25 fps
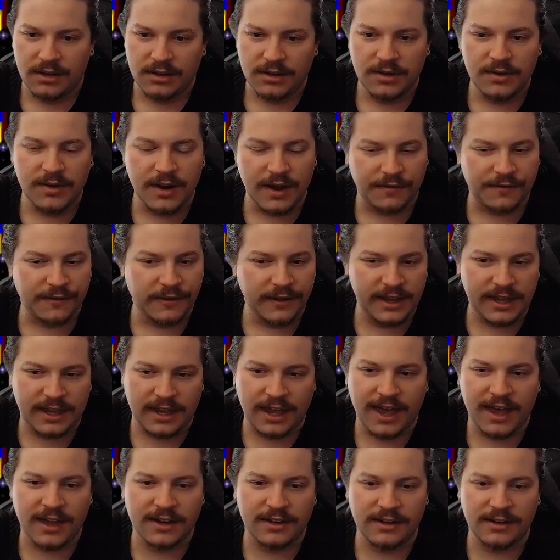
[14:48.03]
you definitely
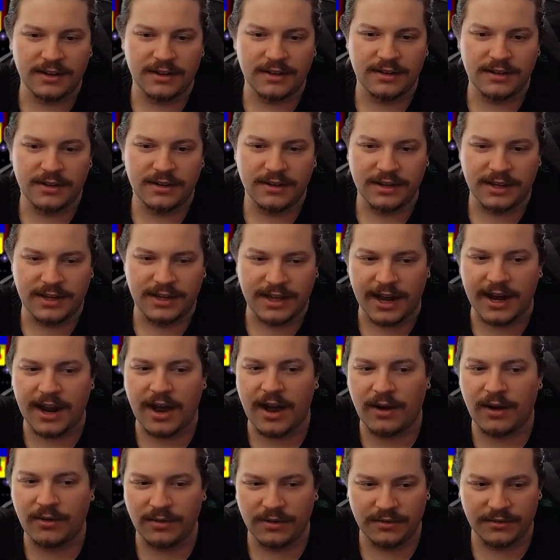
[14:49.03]
can't get
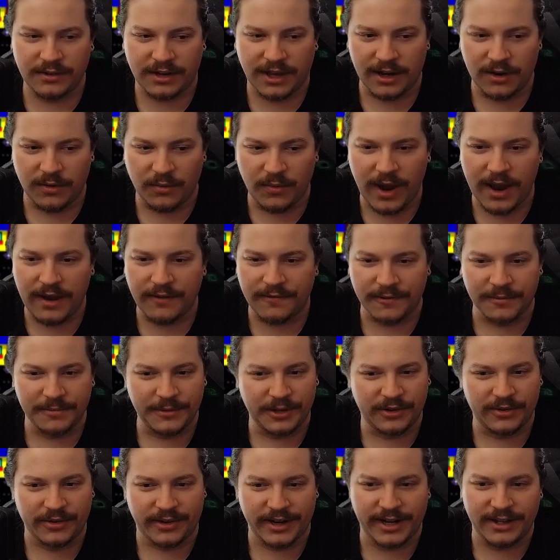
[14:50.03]
away from
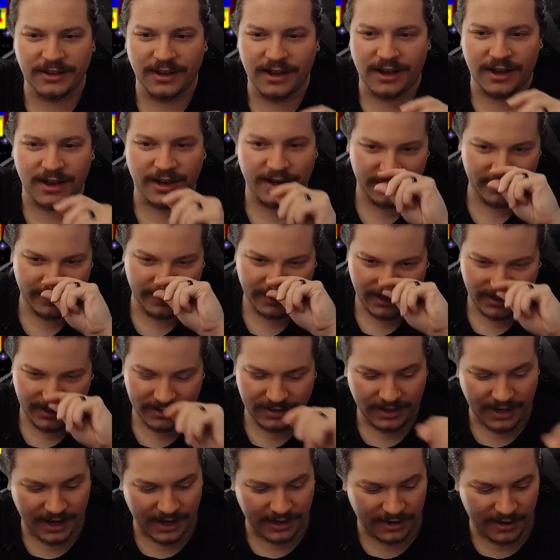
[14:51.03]
the great line
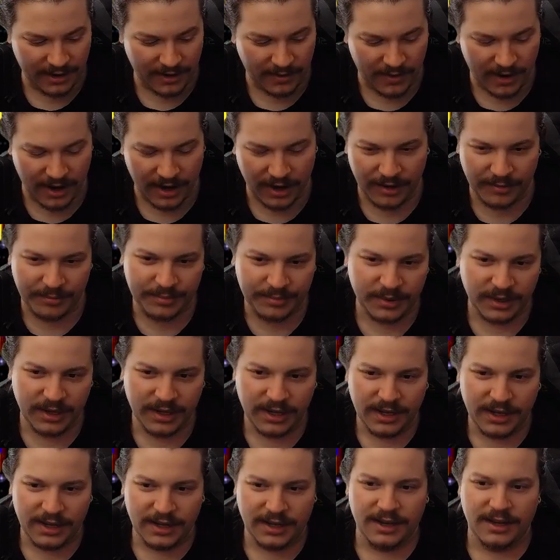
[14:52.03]
go up.
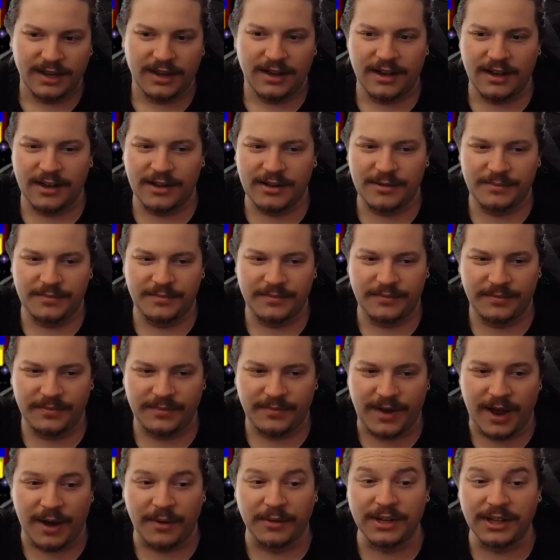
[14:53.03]

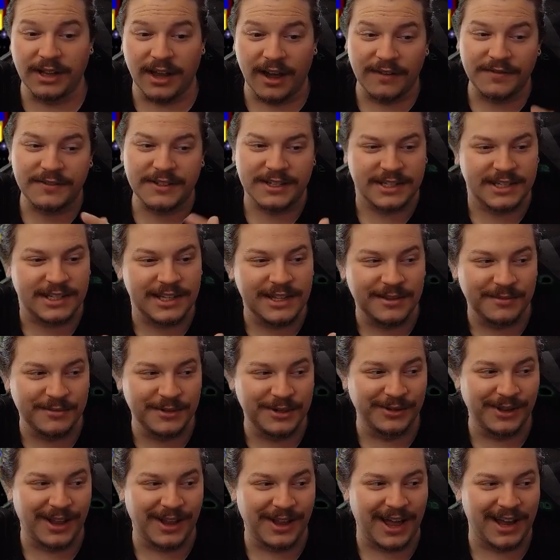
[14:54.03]
I would love to see them
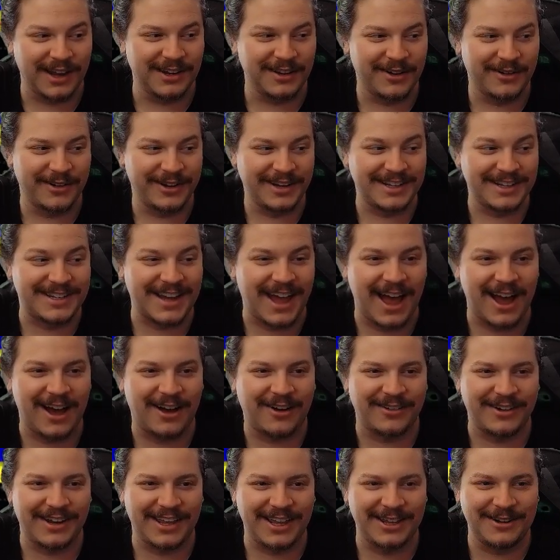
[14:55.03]
do line going
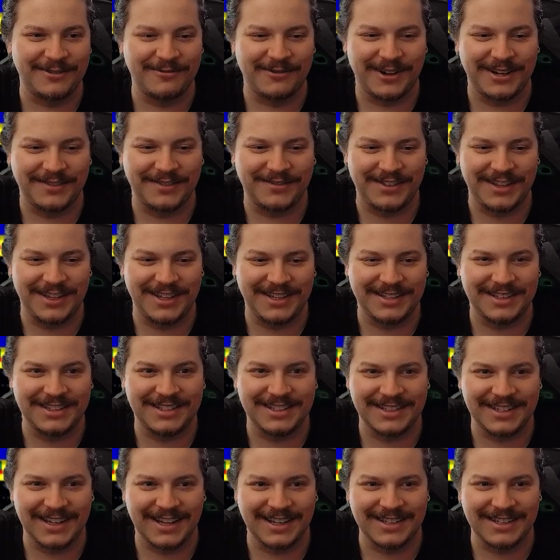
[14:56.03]
down in one of
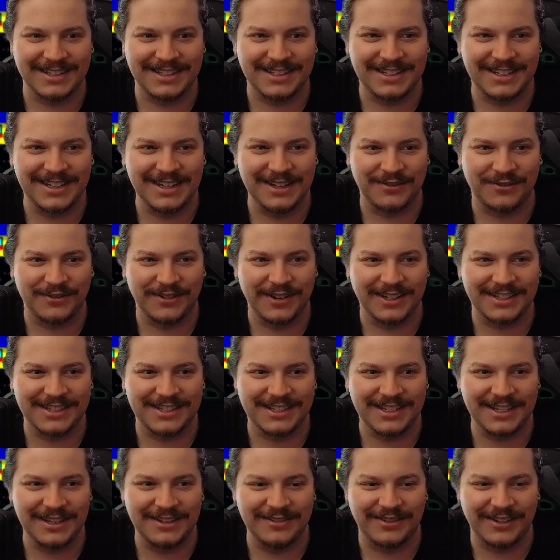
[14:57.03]
these and see if
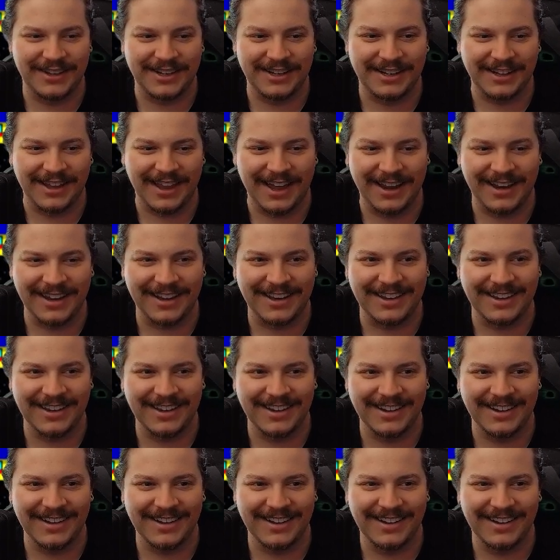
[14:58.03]
it's even like